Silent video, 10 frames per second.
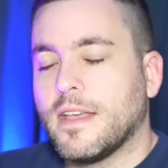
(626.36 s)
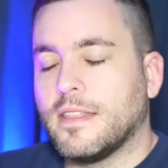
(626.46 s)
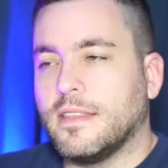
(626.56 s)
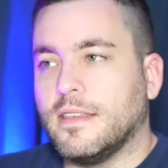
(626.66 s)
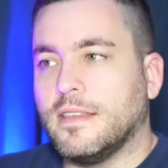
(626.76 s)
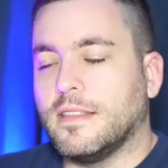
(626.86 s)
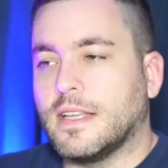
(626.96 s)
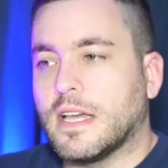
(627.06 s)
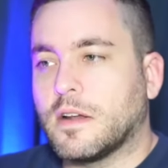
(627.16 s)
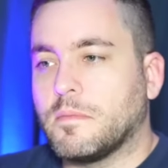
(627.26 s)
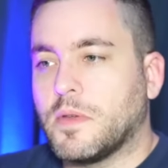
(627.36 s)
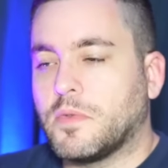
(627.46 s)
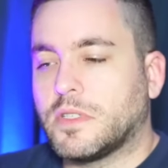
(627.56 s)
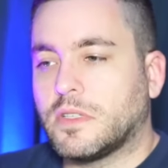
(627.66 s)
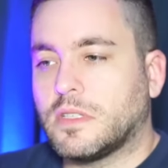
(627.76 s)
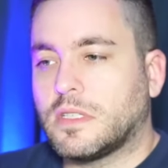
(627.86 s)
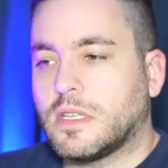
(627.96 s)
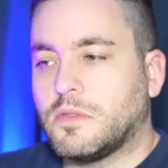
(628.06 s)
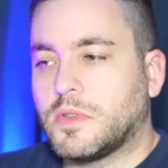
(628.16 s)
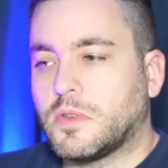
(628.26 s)
the the Gundam, it was
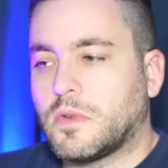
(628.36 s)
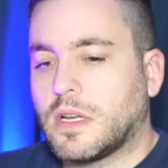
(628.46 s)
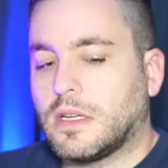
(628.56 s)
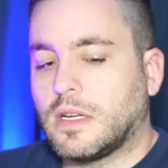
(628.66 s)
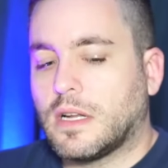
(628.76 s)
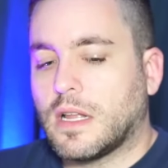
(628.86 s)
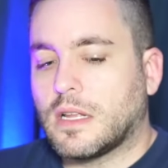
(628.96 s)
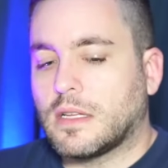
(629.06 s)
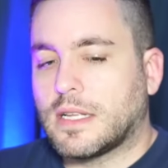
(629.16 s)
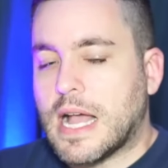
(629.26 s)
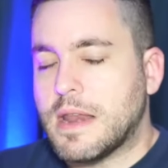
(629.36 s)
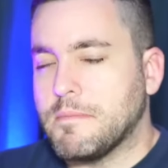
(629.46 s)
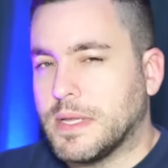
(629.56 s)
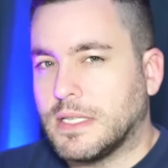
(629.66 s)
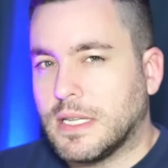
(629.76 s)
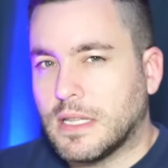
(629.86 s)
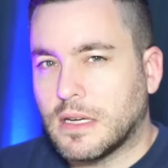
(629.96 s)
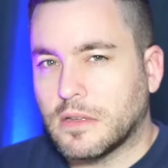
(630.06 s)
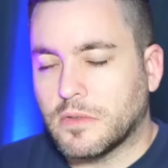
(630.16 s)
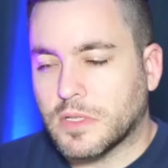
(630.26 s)
it was already uh, kind of busy in
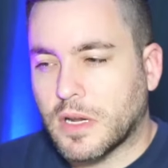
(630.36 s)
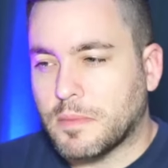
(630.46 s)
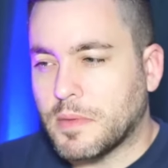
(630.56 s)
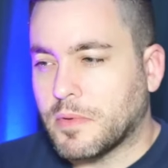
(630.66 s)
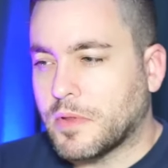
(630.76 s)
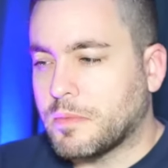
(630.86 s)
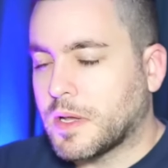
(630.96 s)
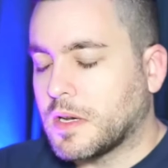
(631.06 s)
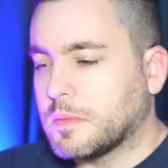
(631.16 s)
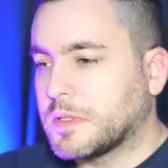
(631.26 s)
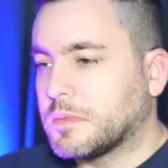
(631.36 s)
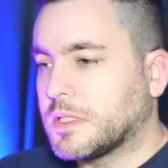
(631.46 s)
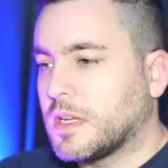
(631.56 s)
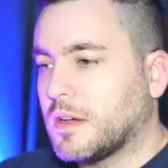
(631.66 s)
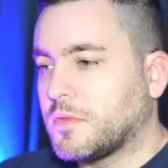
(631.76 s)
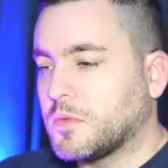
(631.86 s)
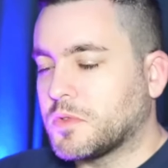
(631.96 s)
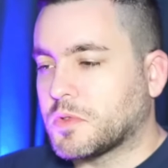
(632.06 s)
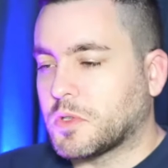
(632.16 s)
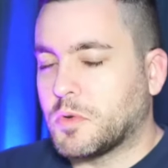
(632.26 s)
there. There's a lot of people in there picking up some stuff, and it was
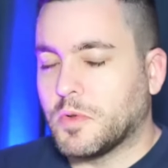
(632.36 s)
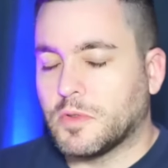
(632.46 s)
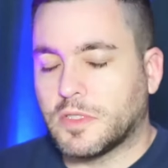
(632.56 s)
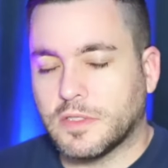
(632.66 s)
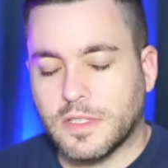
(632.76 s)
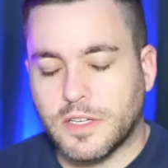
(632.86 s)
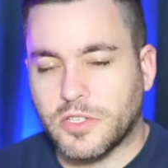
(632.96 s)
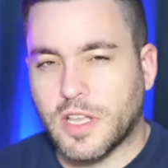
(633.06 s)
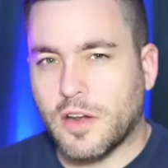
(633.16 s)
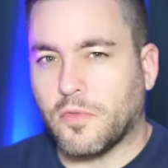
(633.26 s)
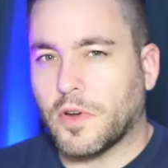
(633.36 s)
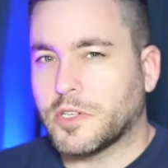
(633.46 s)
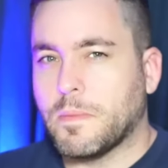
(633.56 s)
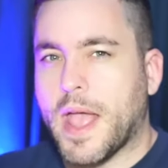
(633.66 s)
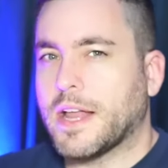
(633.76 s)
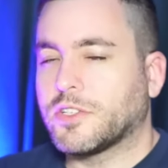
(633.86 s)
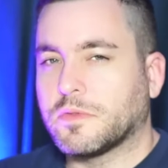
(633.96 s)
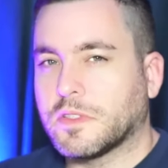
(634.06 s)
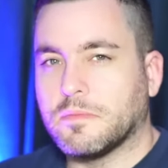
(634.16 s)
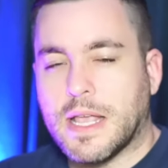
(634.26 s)
really cool. They just got a fresh batch of
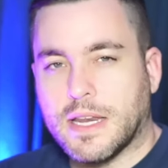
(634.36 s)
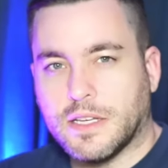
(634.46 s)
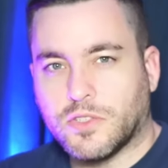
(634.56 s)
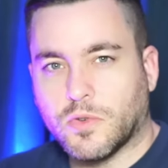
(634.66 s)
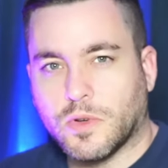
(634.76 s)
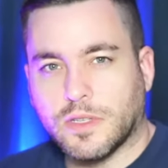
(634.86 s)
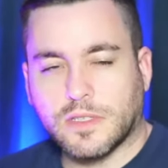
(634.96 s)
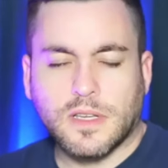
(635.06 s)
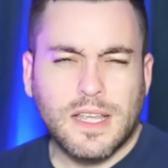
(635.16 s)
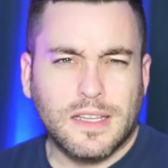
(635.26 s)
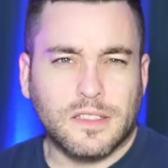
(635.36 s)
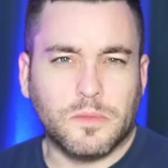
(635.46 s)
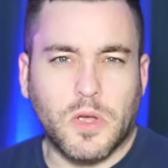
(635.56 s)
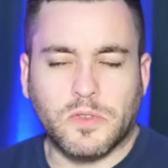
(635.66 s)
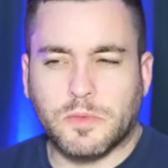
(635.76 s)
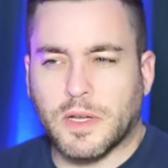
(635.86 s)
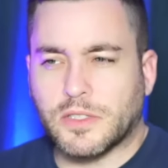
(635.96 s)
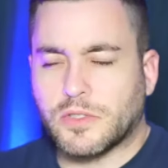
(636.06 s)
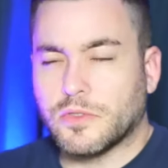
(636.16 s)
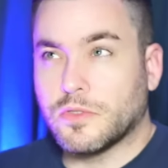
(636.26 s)
some 80s toys, some
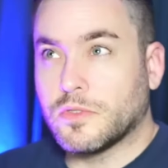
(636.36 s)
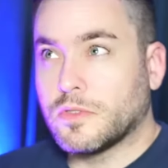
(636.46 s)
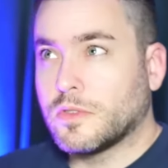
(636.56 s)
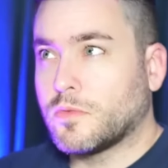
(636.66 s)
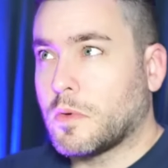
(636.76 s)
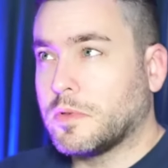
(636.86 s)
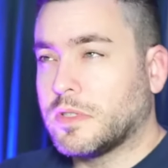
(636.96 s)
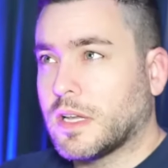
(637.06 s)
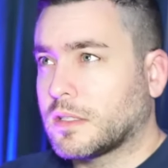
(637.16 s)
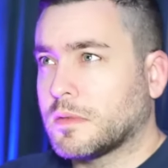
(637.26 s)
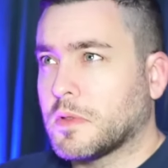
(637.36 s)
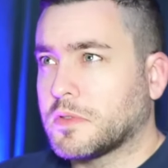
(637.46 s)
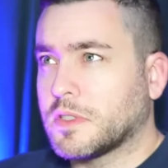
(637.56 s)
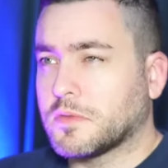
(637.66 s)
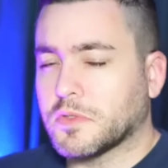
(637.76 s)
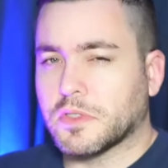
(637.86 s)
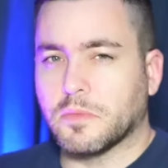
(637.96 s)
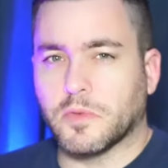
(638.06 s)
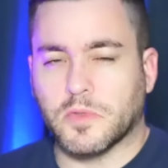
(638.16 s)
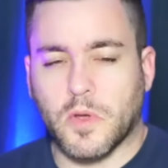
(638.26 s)
Ghostbusters, Robotech, some other stuff. So
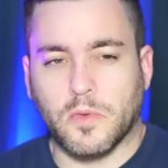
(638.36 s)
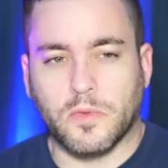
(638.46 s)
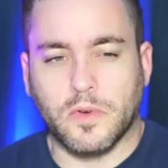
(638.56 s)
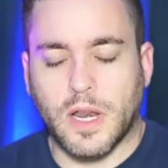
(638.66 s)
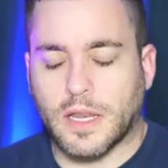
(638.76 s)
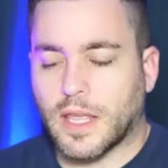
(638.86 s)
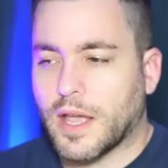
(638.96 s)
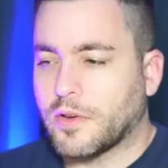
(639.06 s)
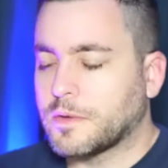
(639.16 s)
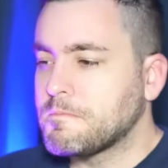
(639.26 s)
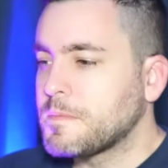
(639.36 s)
someone was going through it at the counter.